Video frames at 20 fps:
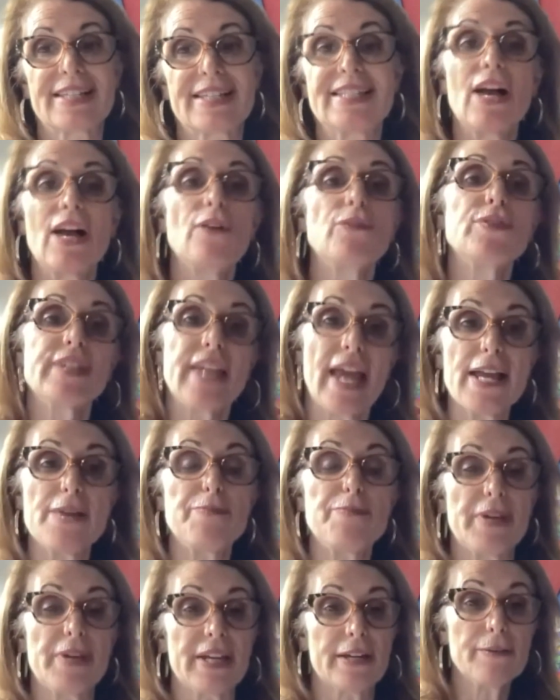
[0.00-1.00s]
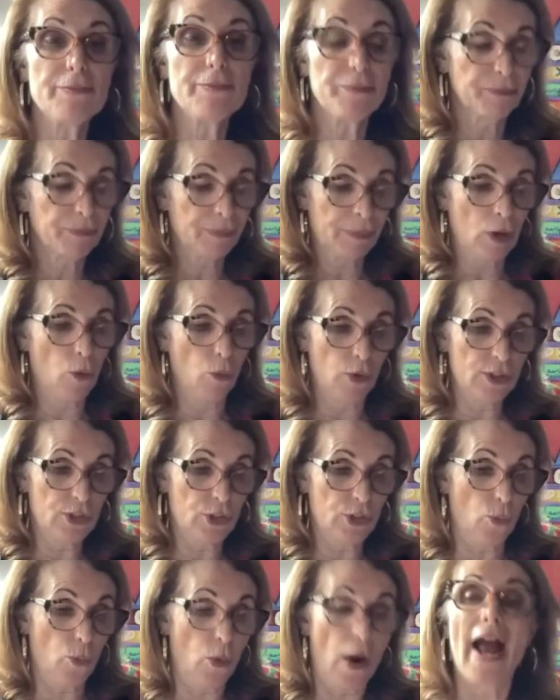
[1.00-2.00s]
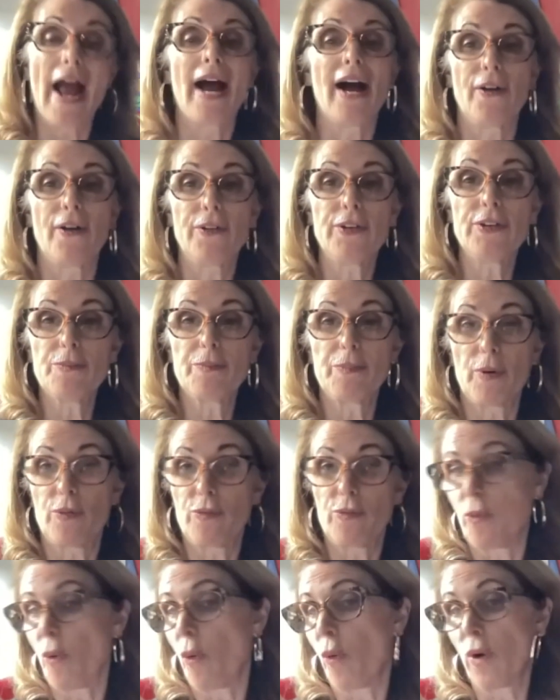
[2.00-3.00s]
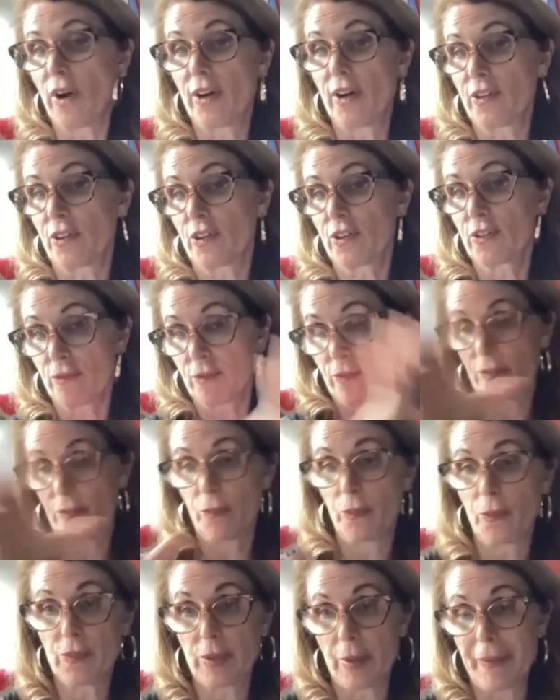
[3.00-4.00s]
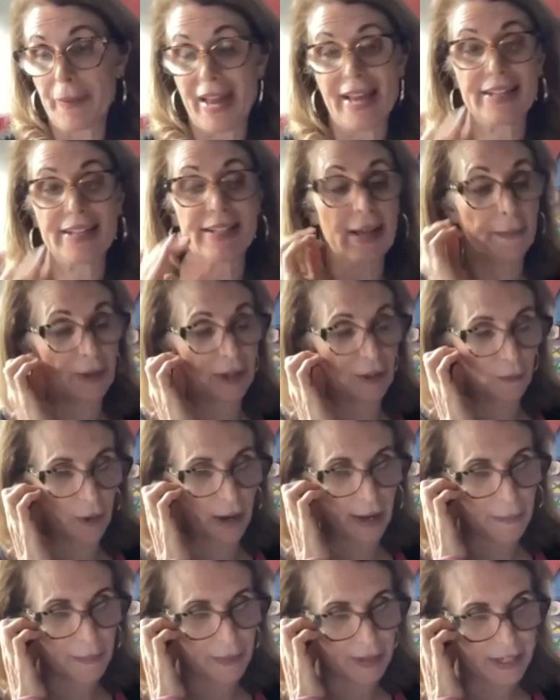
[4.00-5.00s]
Self-taping was around before the pandemic, right?